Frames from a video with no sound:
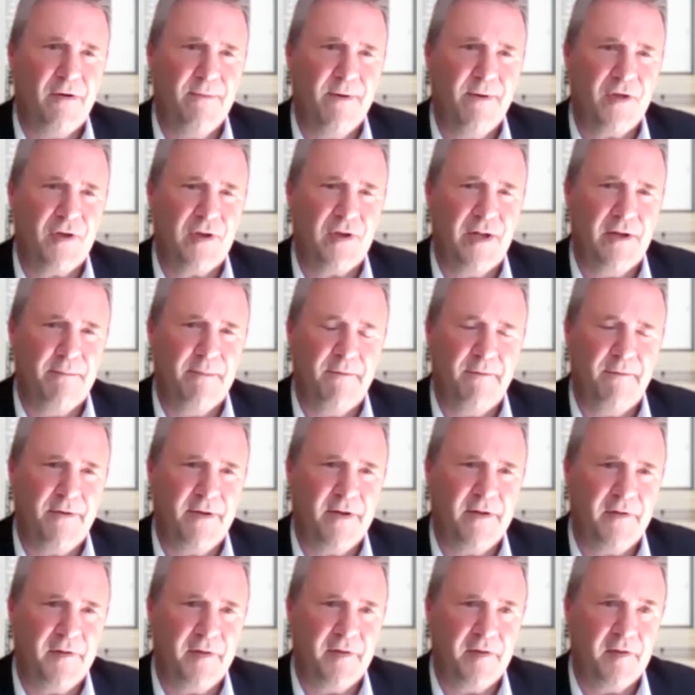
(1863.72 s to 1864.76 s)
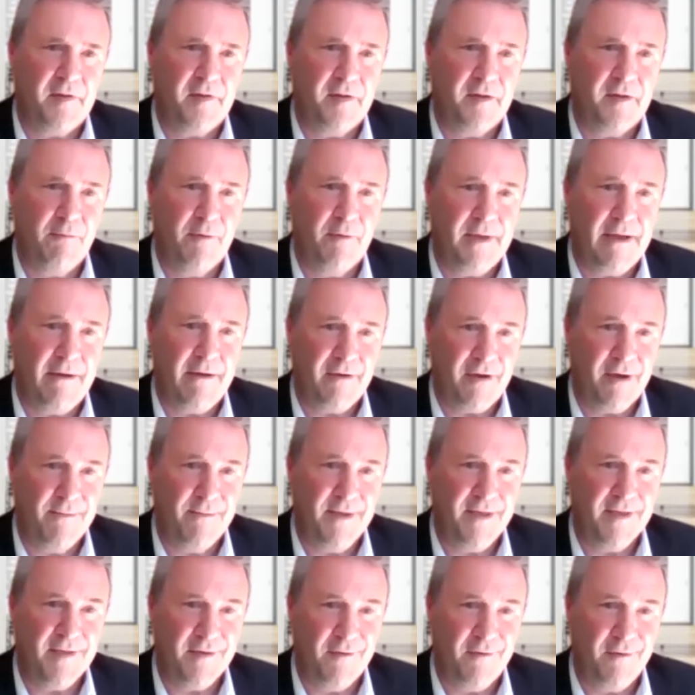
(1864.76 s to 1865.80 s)
Again, it'll be very interesting to see what the outcome
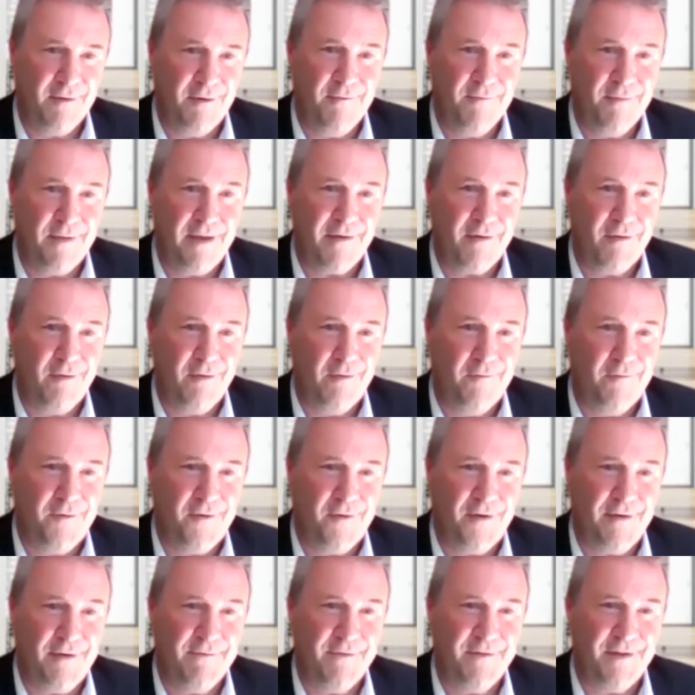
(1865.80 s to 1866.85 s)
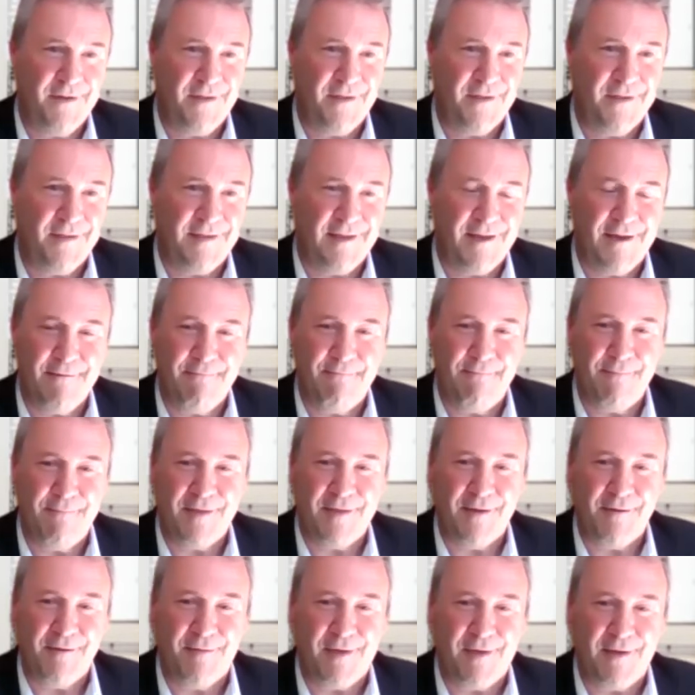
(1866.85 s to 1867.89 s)
is of that call for evidence.
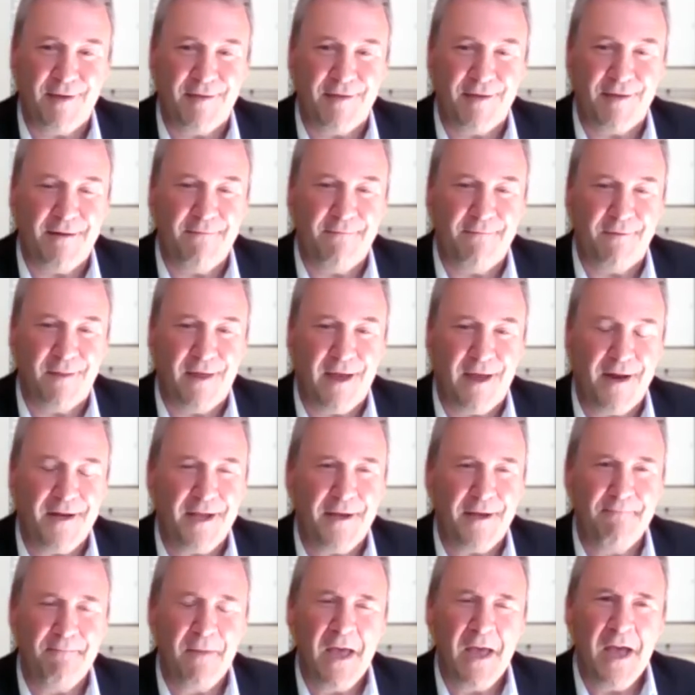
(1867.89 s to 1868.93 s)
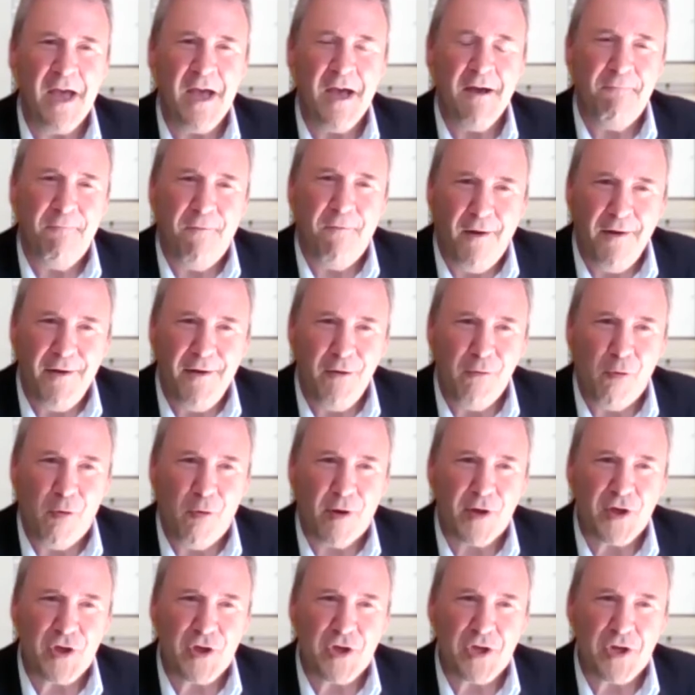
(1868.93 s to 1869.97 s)
So thanks again for that. A final
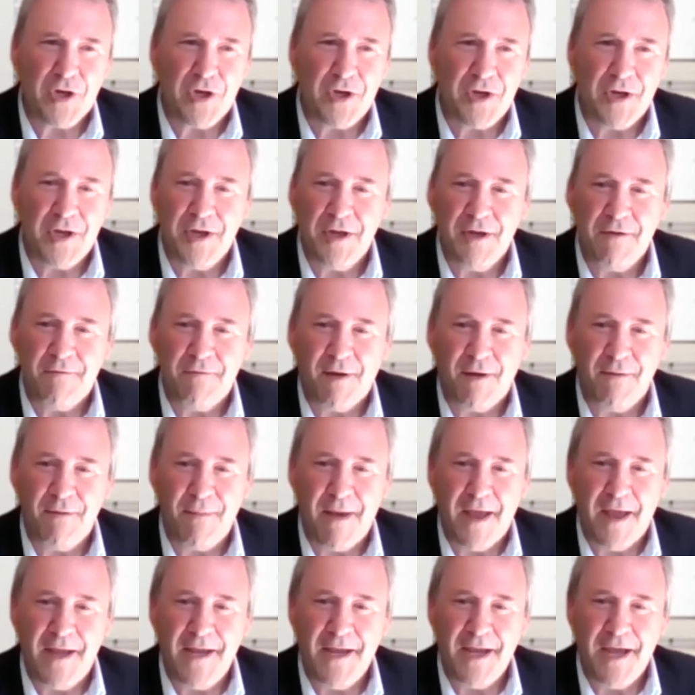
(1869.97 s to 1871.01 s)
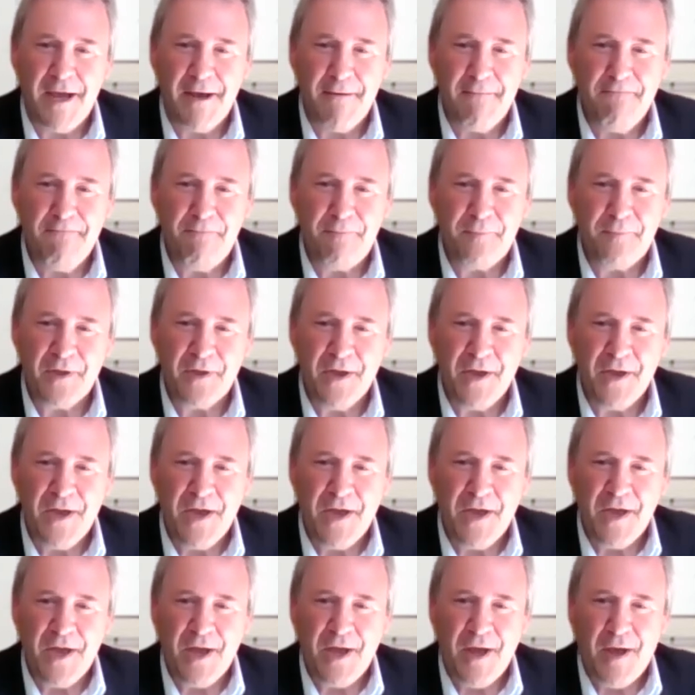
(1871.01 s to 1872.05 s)
question, if I may.
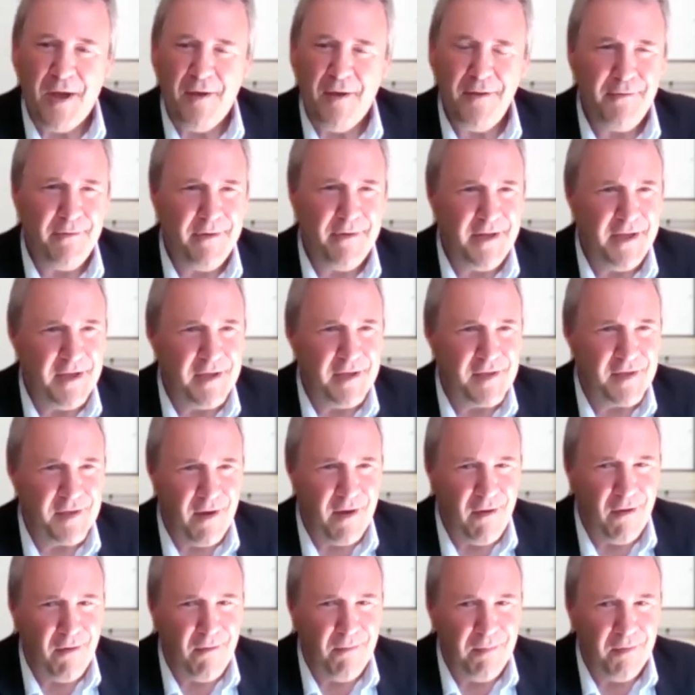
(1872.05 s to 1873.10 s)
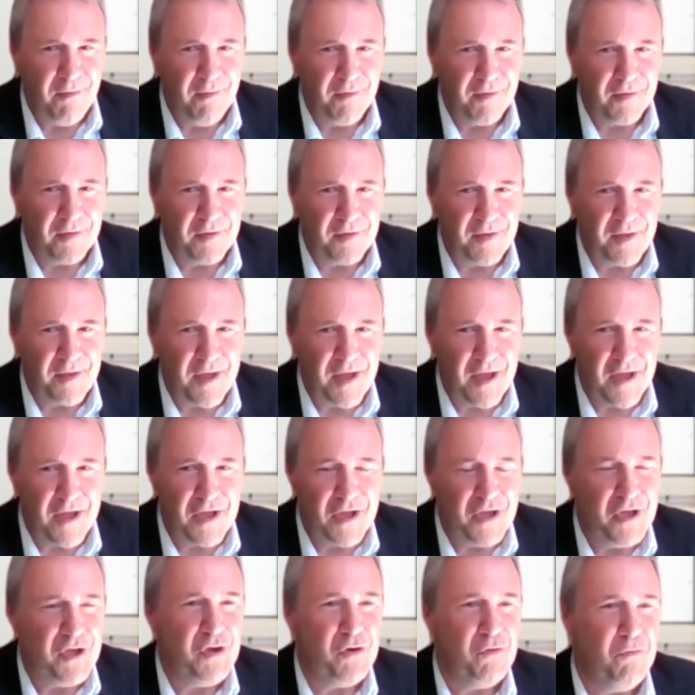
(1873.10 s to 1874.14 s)
Are there any examples that
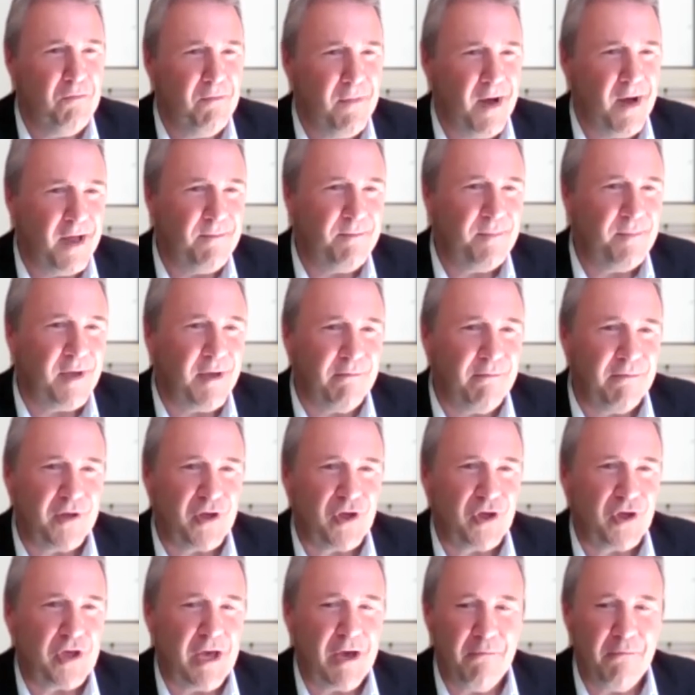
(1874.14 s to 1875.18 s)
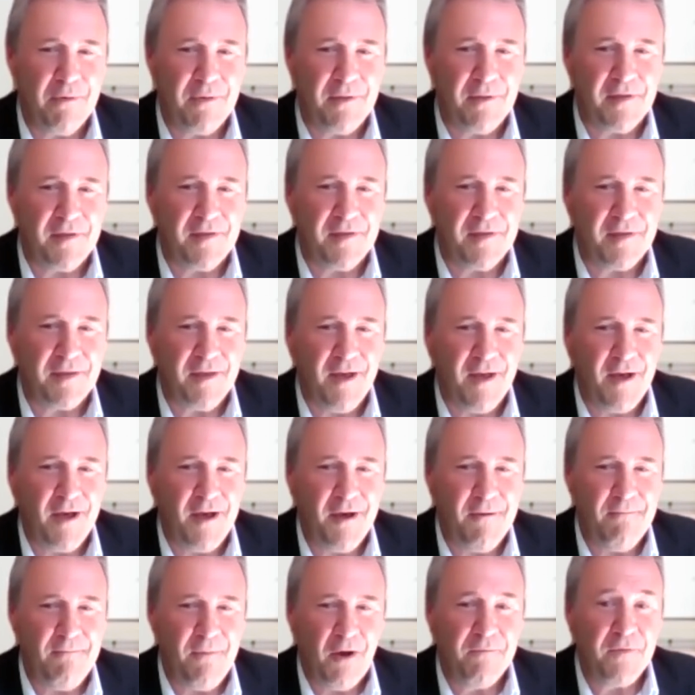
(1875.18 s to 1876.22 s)
you might be able to share with us
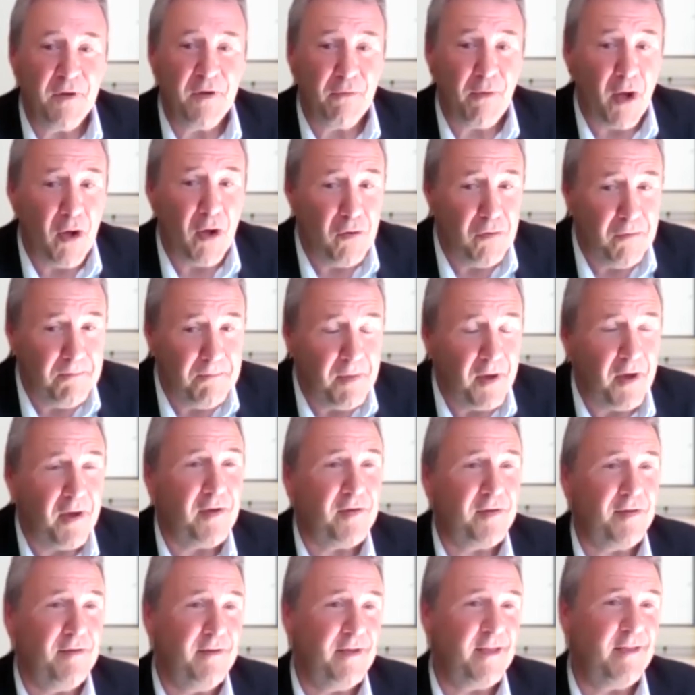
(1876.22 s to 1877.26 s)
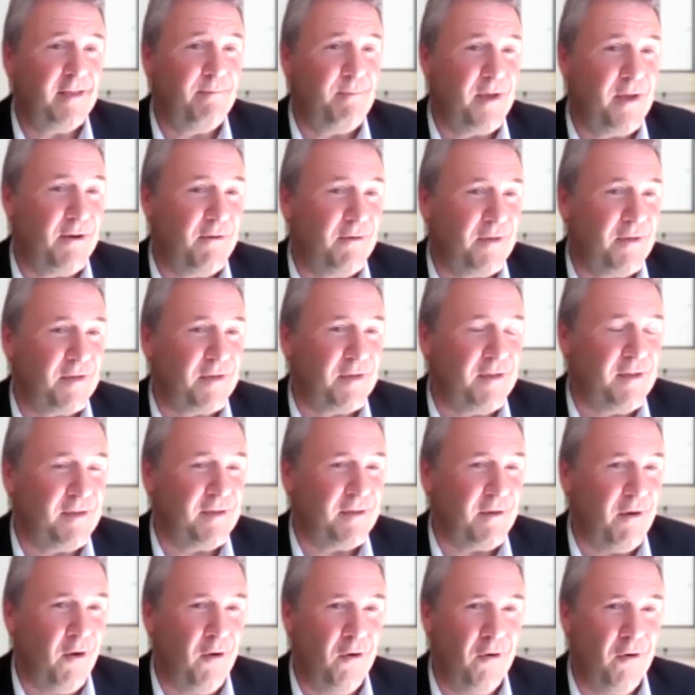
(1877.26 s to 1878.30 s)
of your own personal experiences
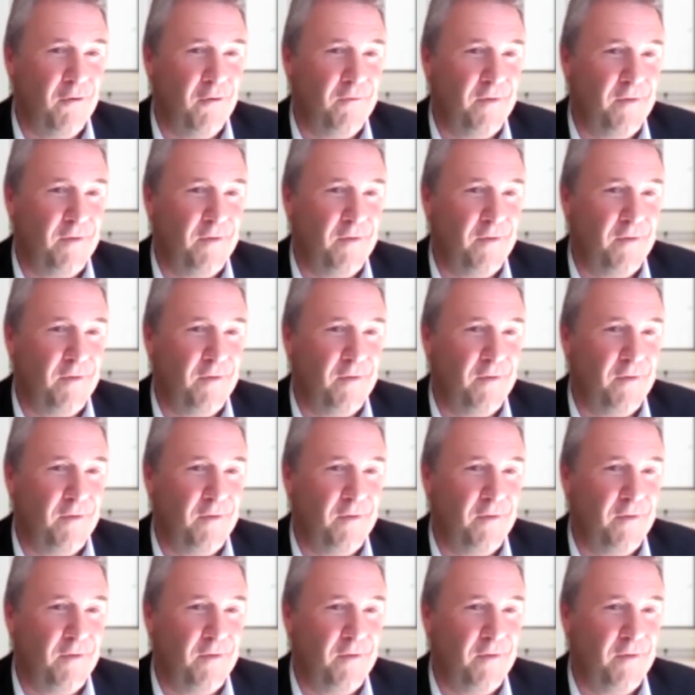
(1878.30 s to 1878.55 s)
of